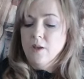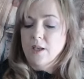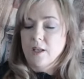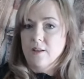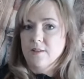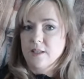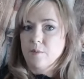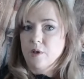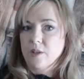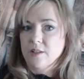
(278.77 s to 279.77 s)
okay, there's
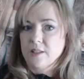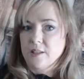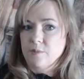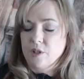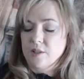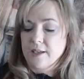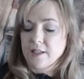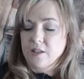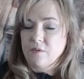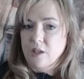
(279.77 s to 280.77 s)
some kind of suspicious
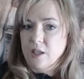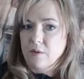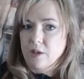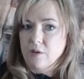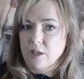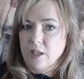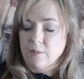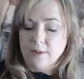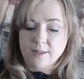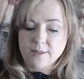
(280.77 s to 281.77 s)
activity going on
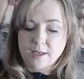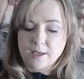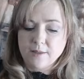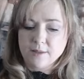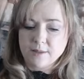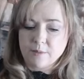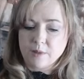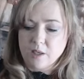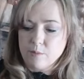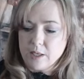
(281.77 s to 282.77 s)
here with this case. So
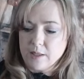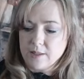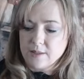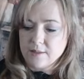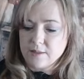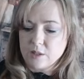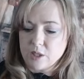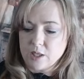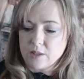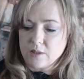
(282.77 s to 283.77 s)
something about this is
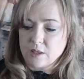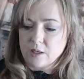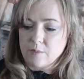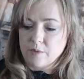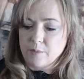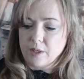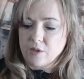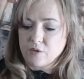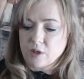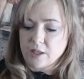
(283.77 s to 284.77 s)
is um, they've
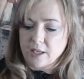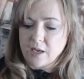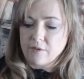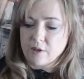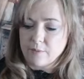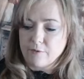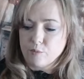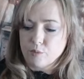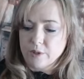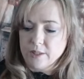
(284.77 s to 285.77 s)
been trying to cover up
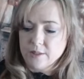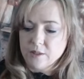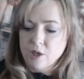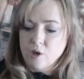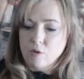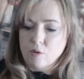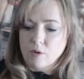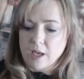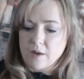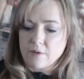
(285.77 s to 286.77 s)
footprints
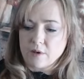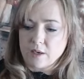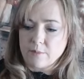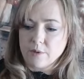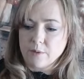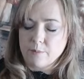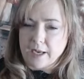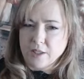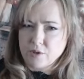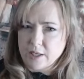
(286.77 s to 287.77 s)
or cover up
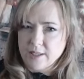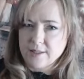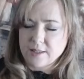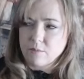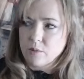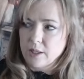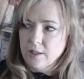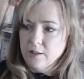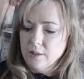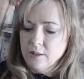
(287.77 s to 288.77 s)
backtrack in some
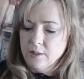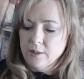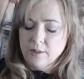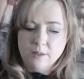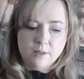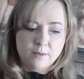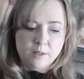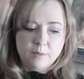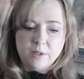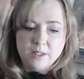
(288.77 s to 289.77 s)
way.
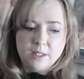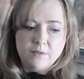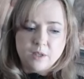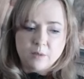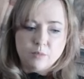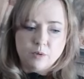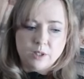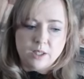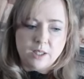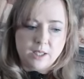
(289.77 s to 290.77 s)
Let me just see if I can
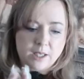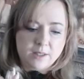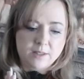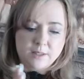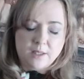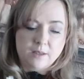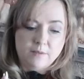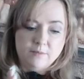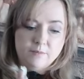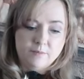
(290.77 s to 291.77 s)
pull in any answers here.